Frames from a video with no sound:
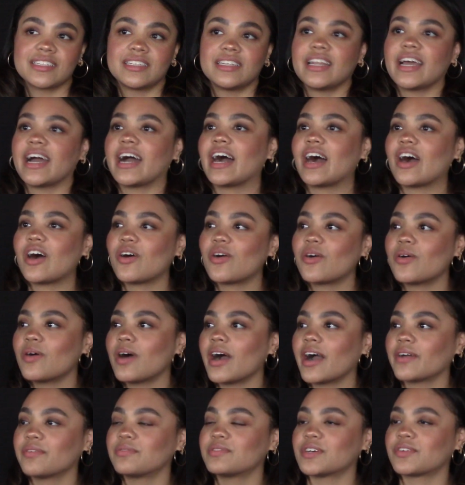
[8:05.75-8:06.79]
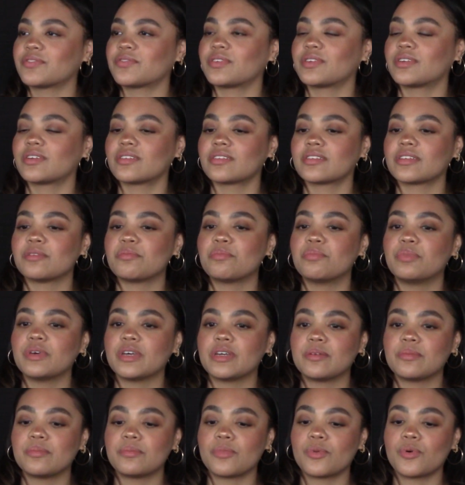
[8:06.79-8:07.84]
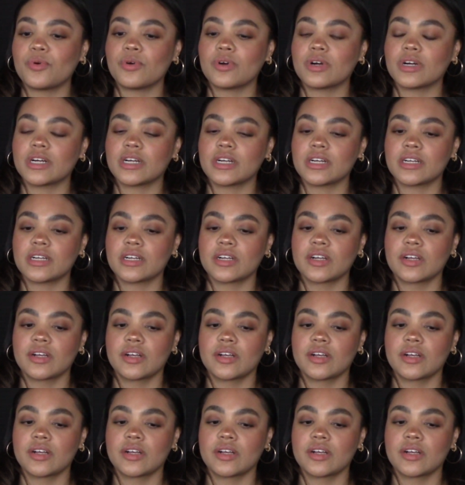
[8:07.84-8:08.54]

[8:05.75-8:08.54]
now I've definitely been more